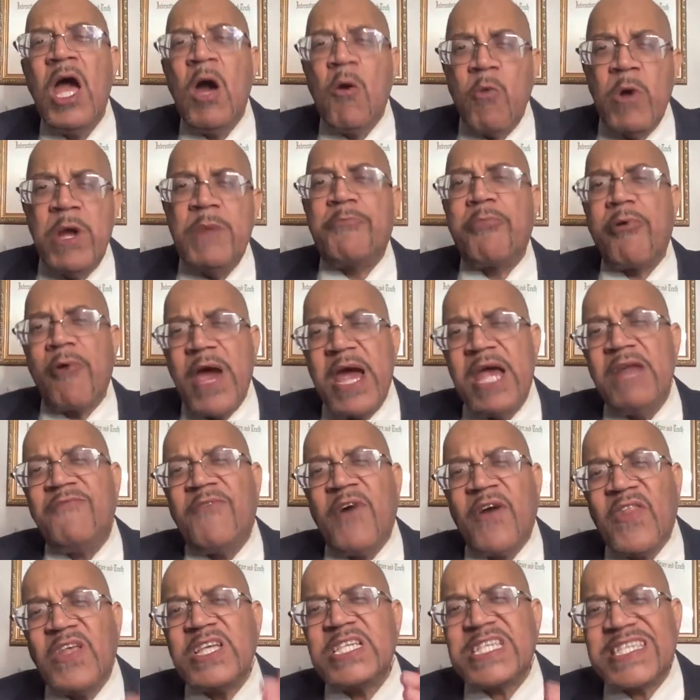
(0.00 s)
we prayed
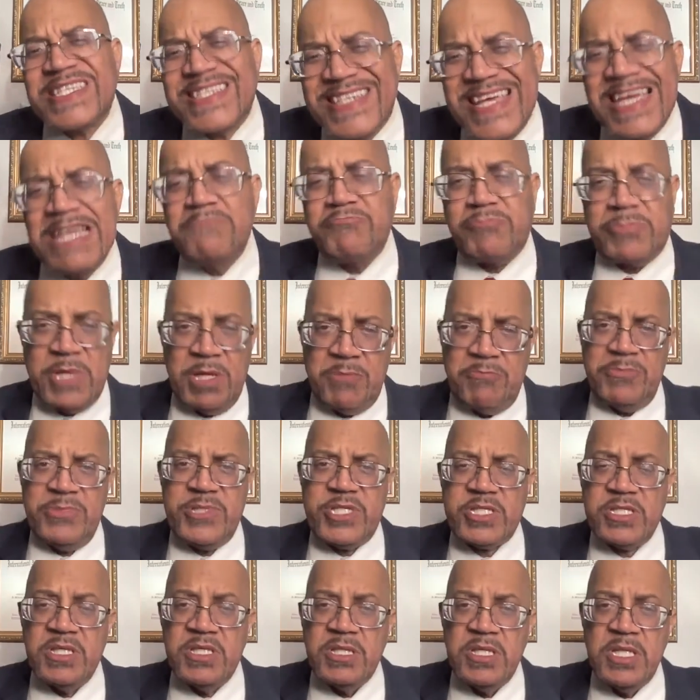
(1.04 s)
for the
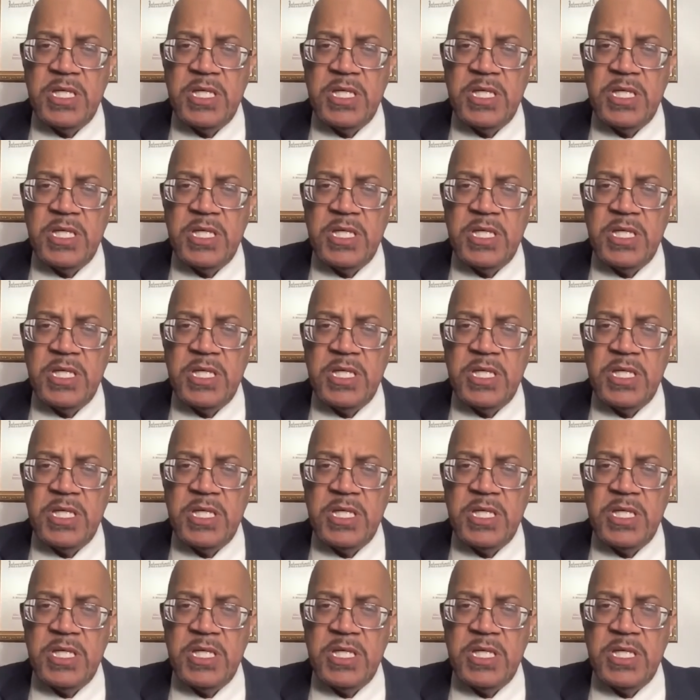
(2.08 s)
symptoms,